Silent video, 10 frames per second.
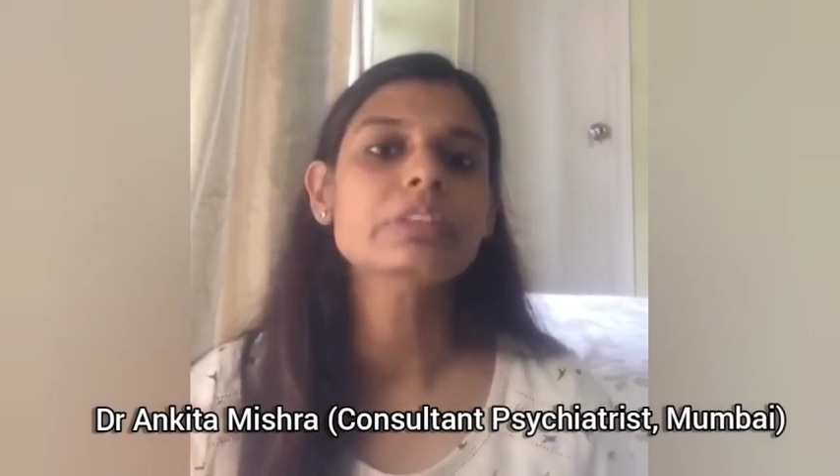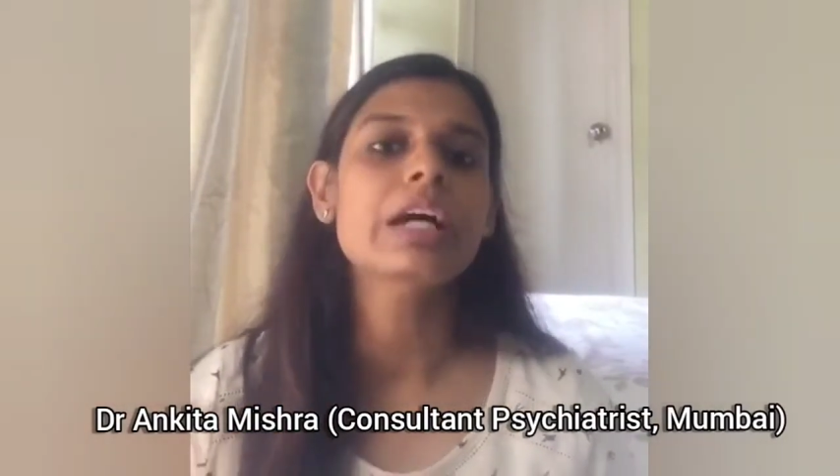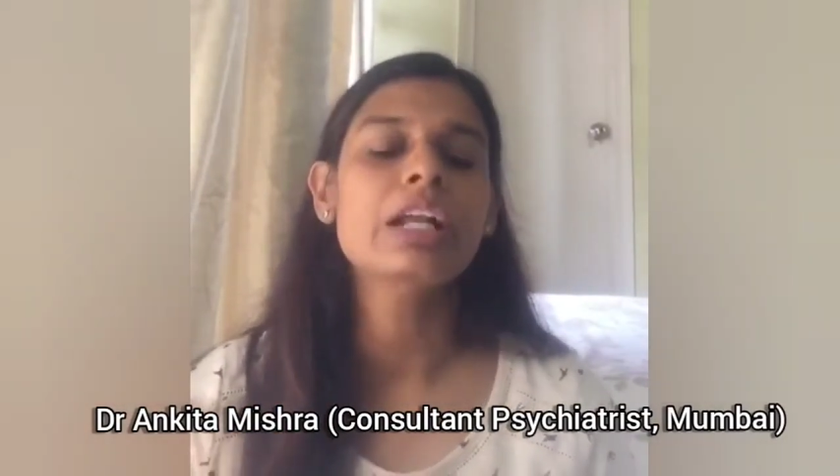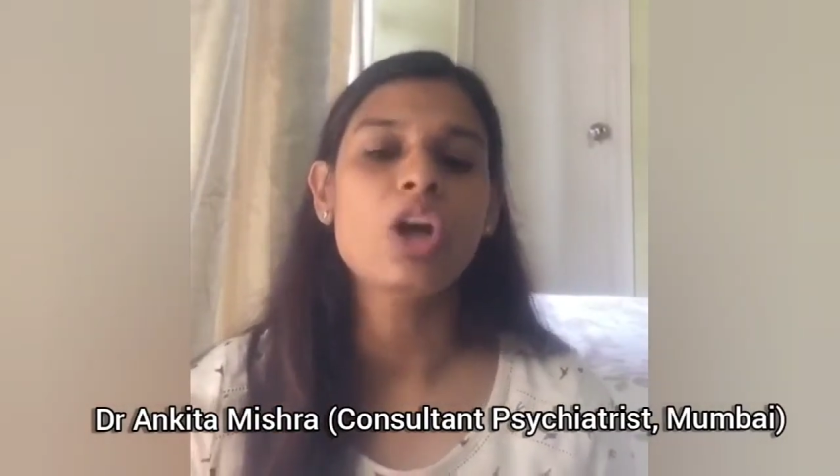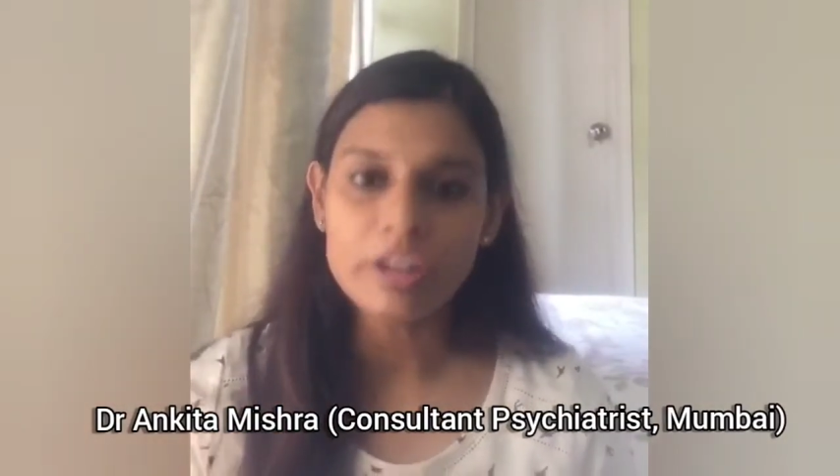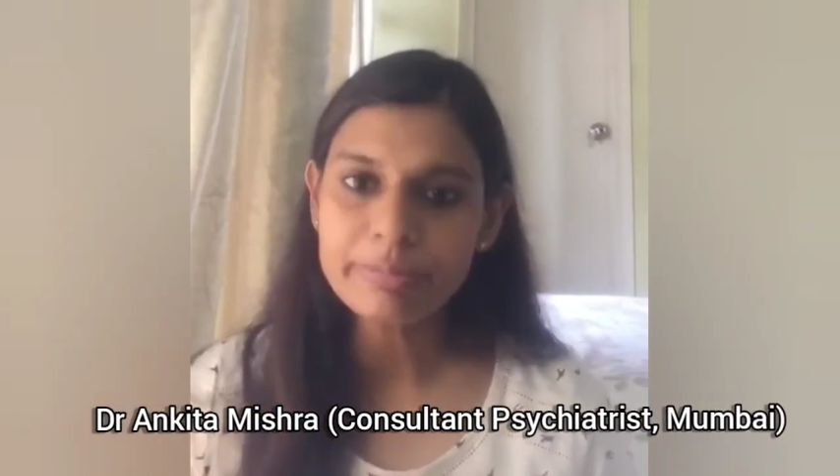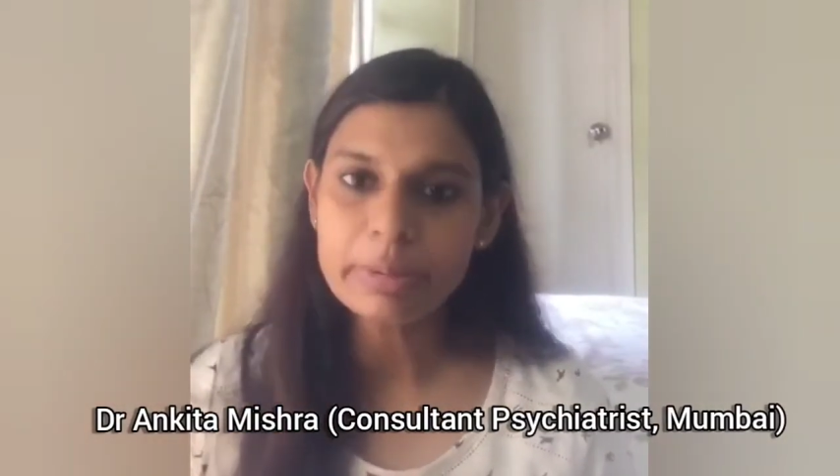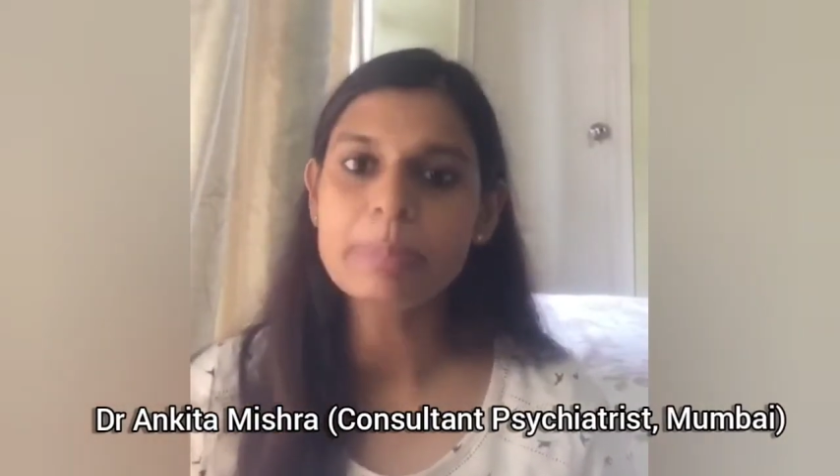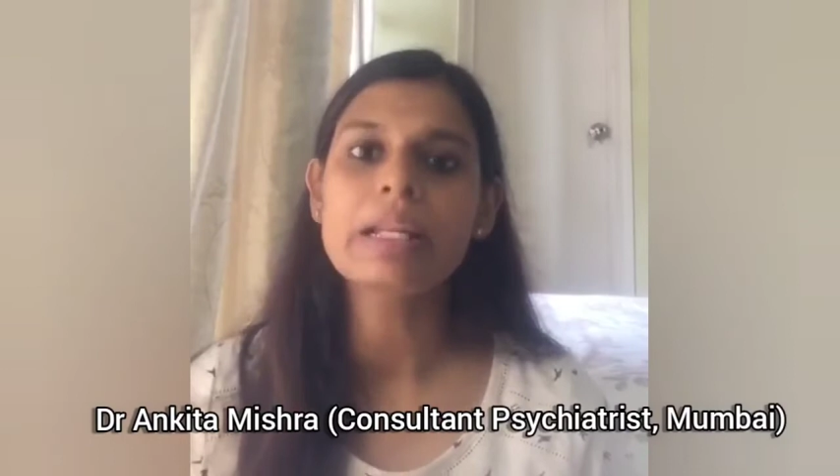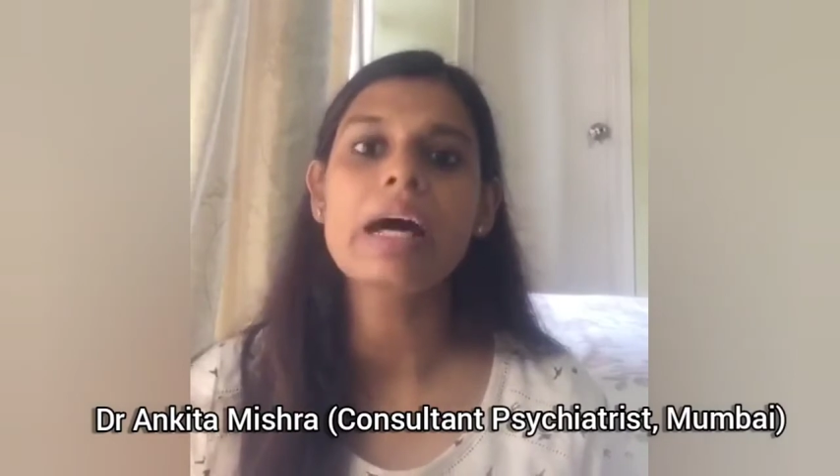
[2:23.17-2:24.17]
A lot of
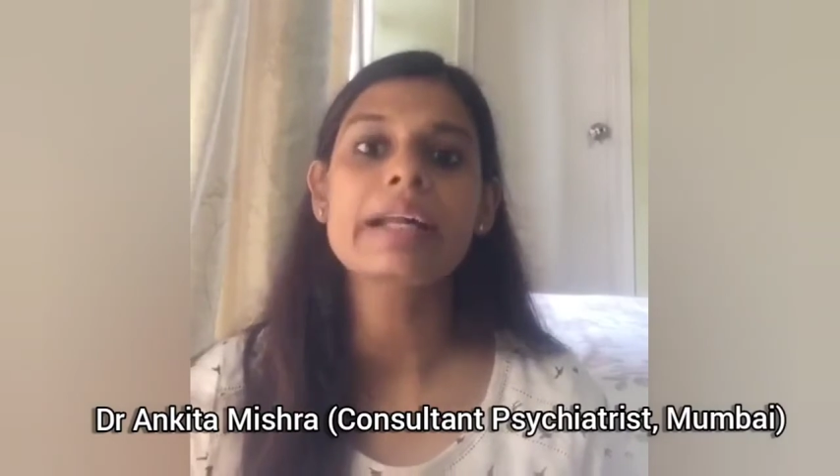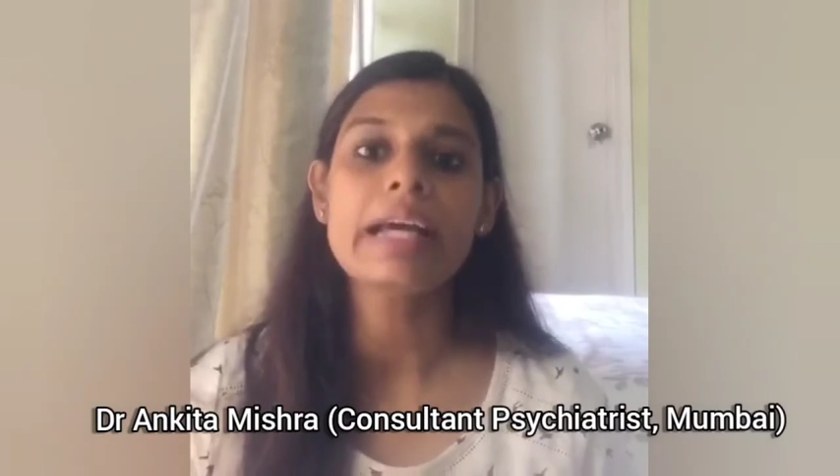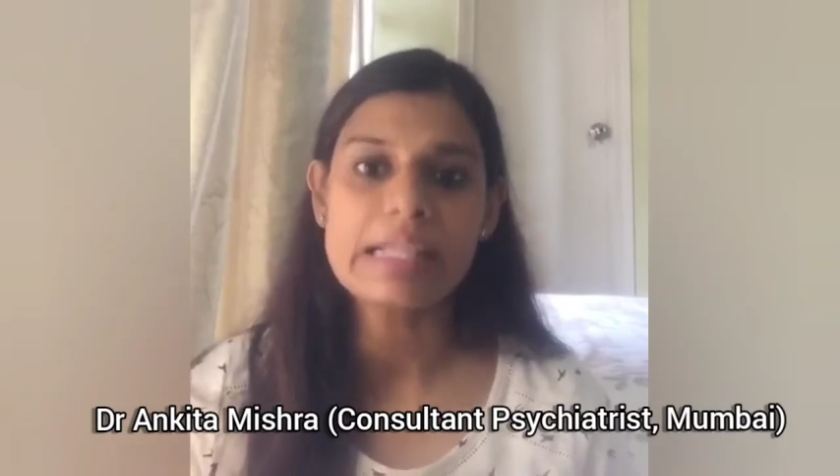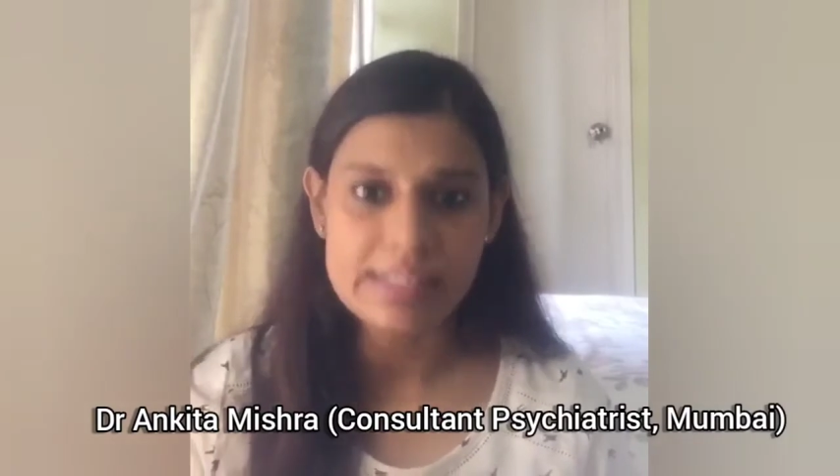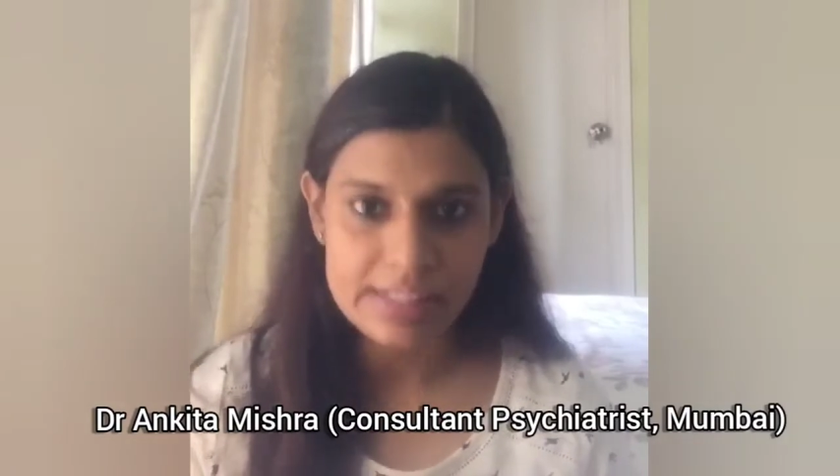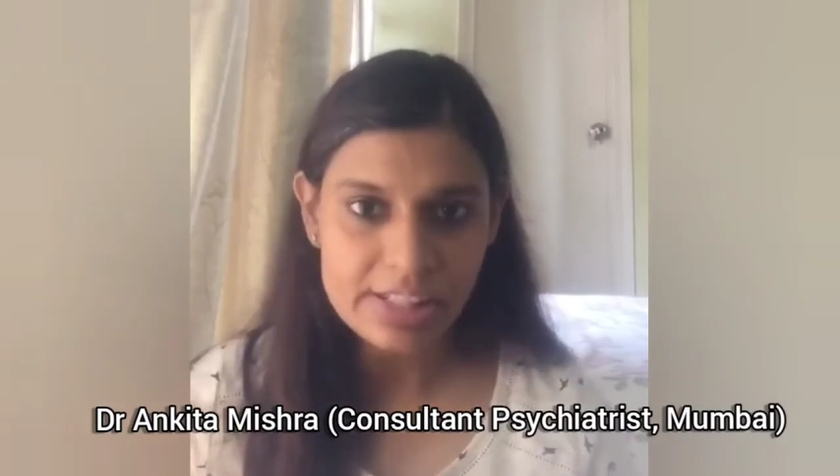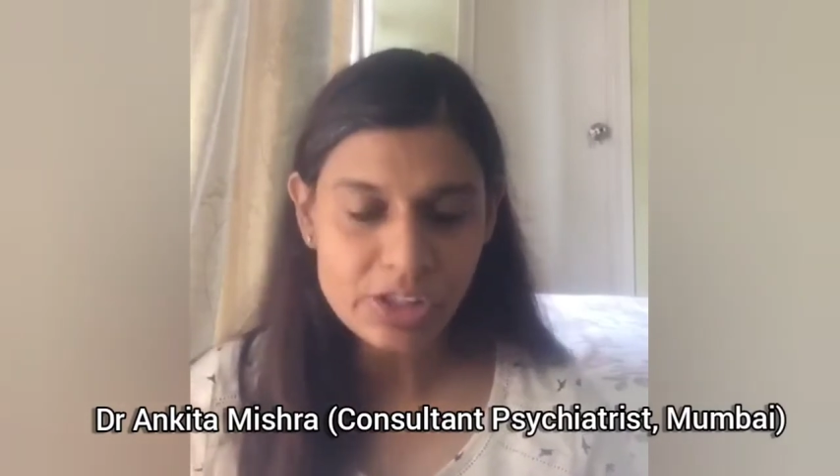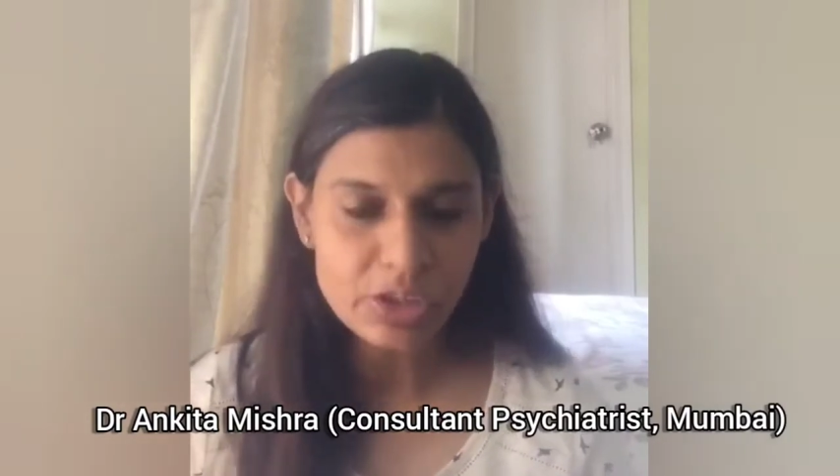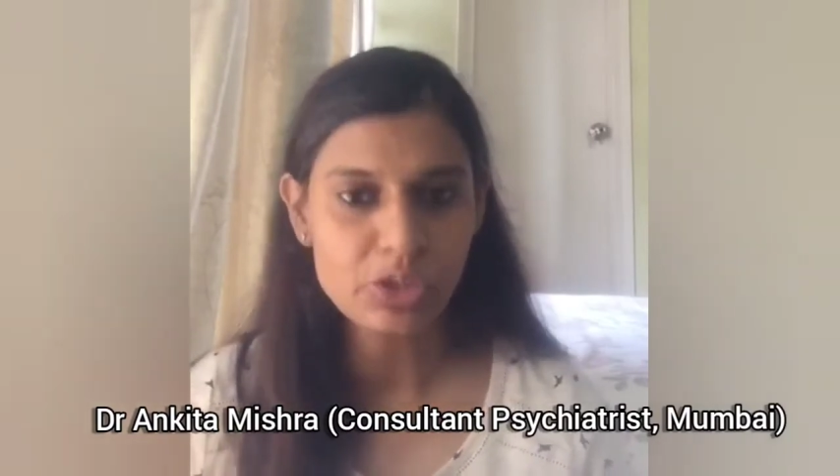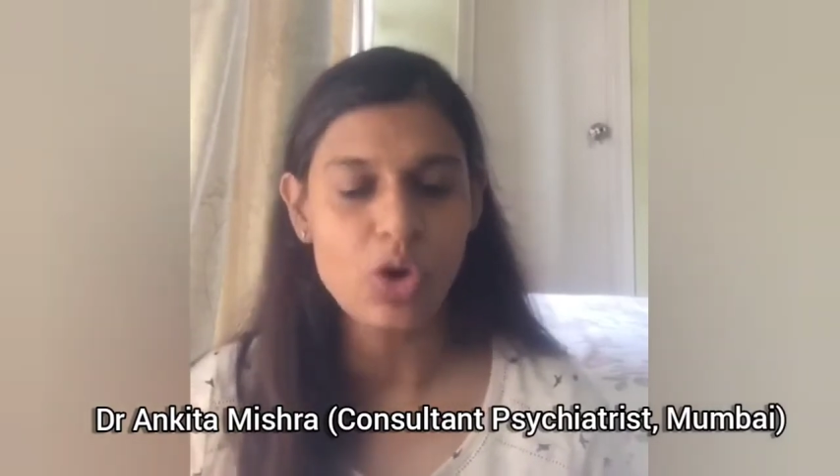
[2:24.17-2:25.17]
people are
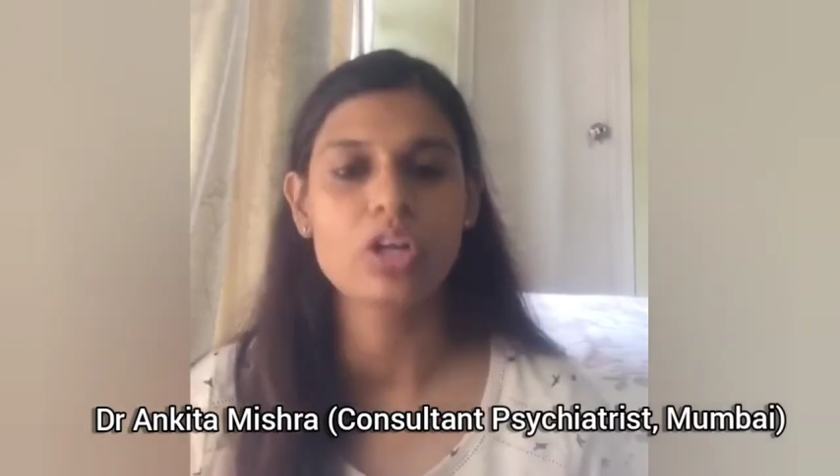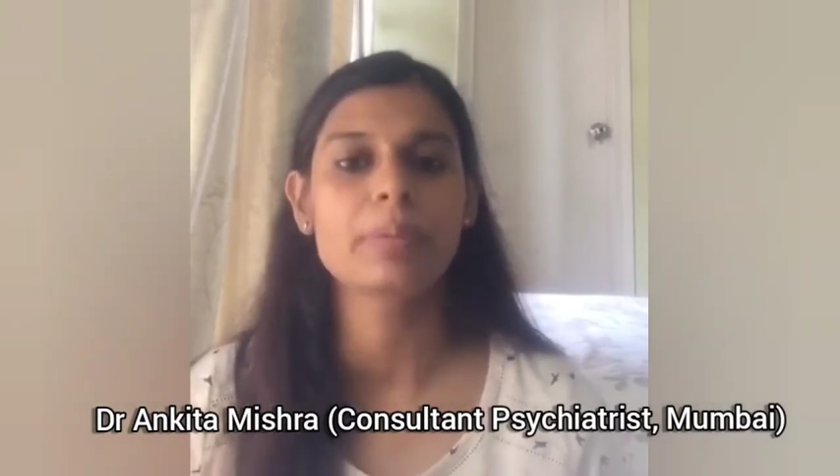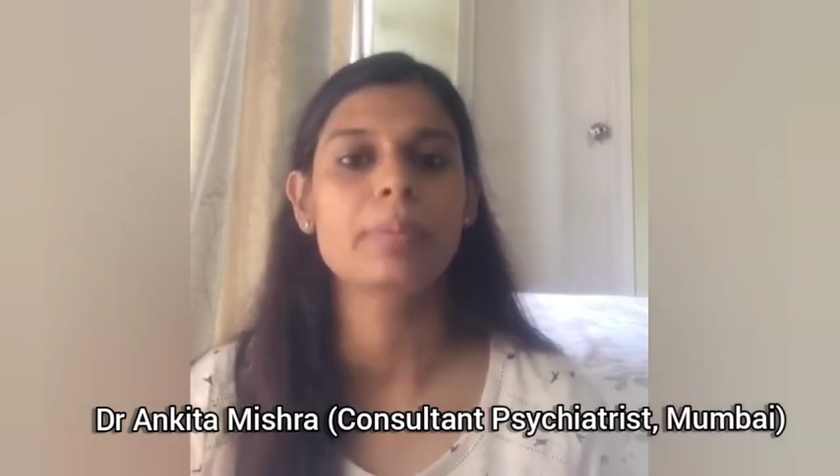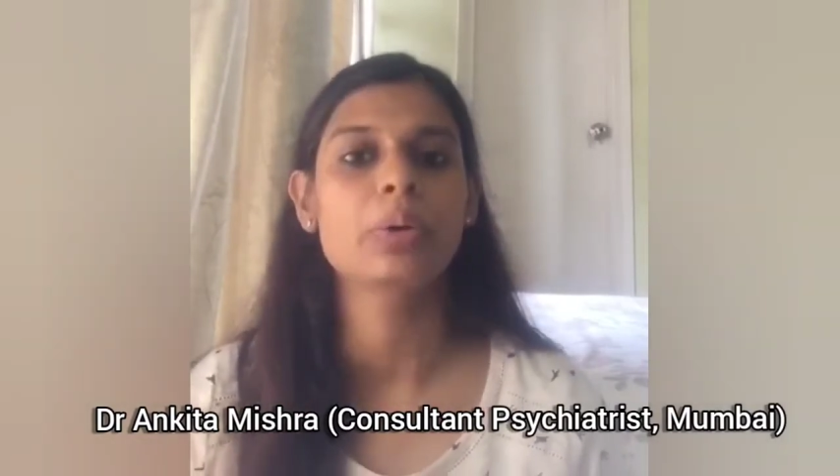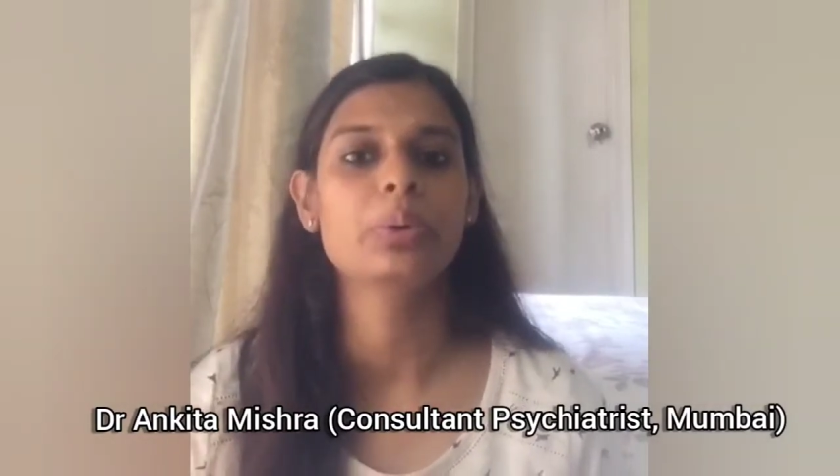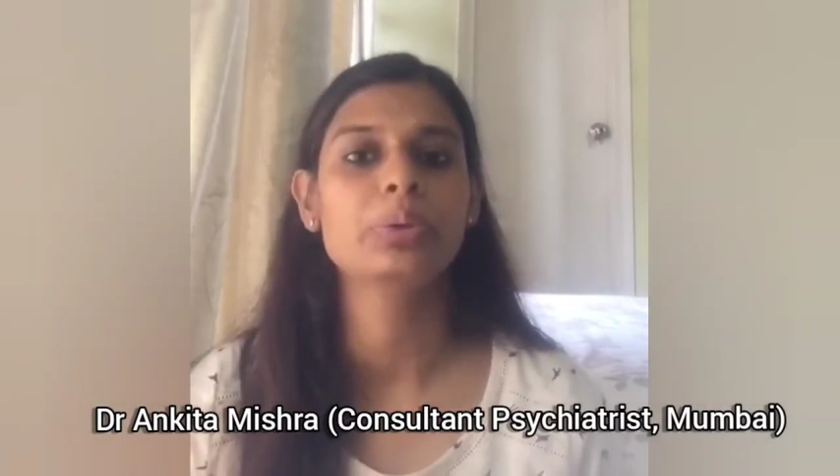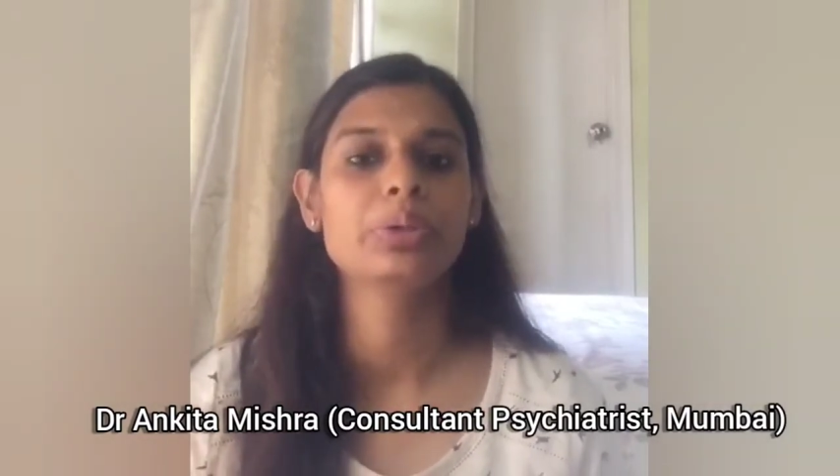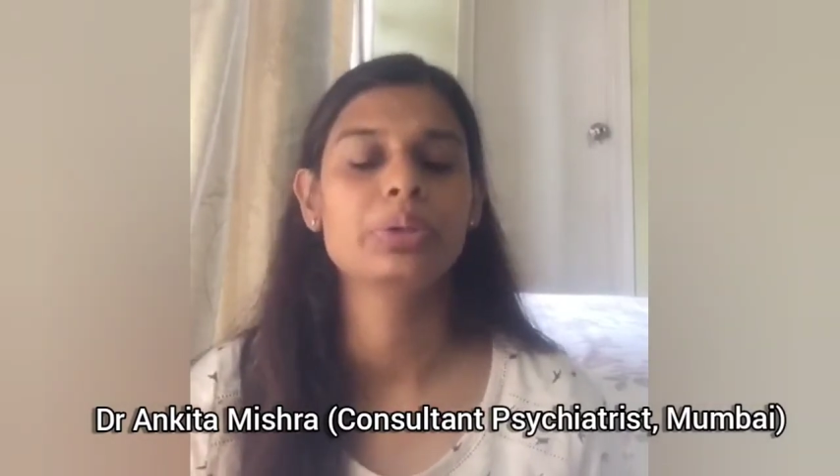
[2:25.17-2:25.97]
hesitant to talk about